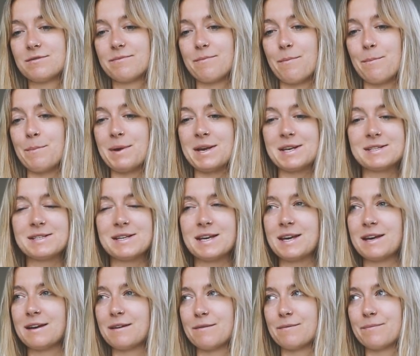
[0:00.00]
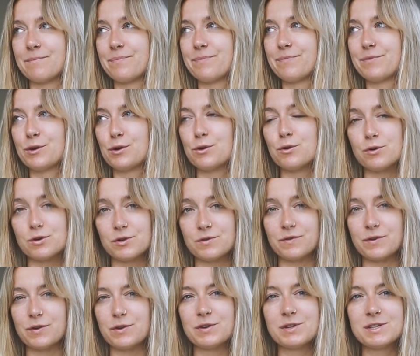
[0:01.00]
missing cooked
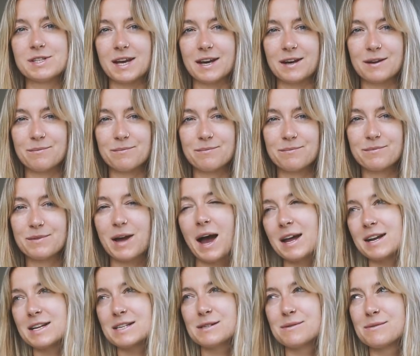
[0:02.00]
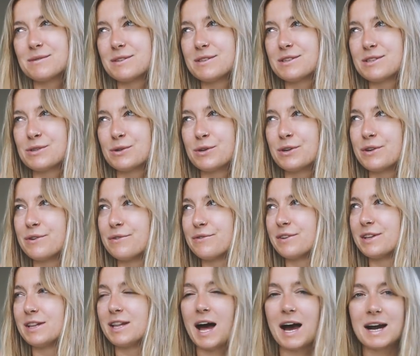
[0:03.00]
foods. Like, I just sort of
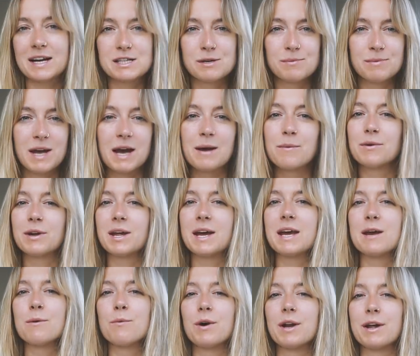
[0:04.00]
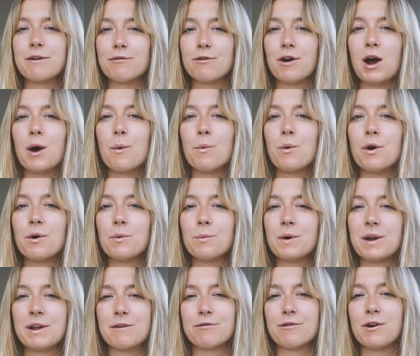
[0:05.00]
like to be able to eat whatever I want,
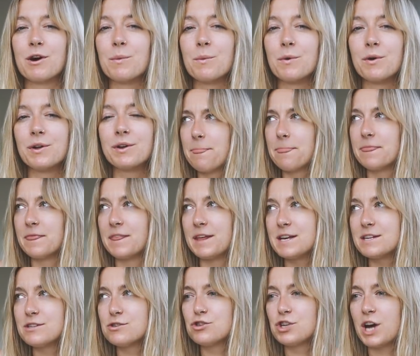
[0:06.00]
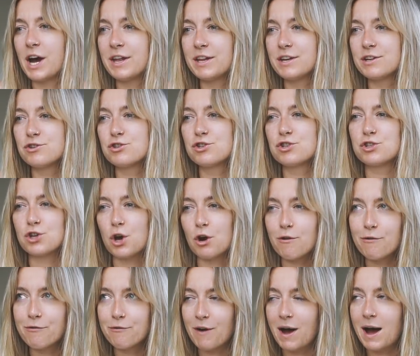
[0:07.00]
whenever I want. This challenge
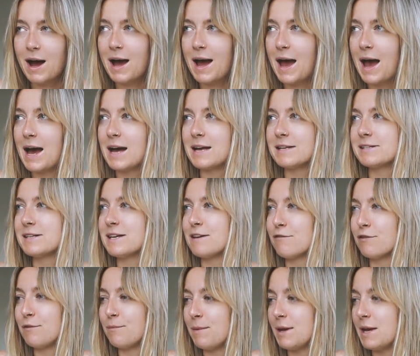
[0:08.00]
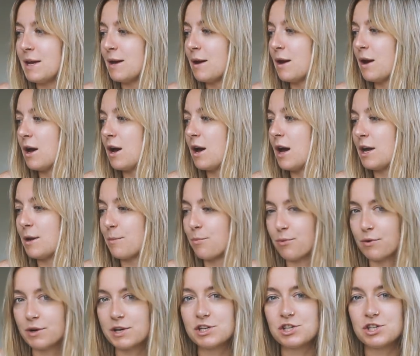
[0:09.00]
so far has given me an
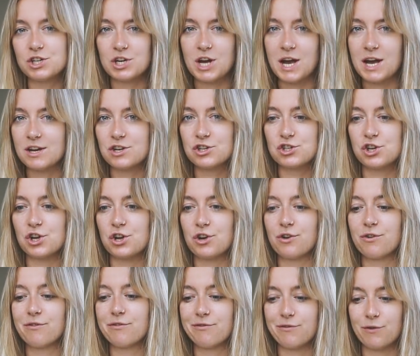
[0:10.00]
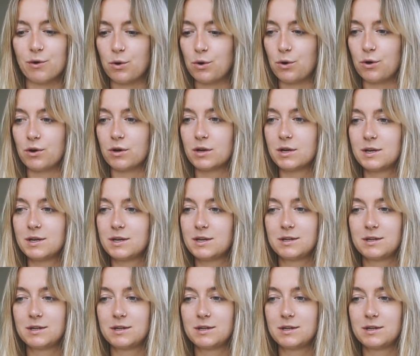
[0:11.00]
appreciation for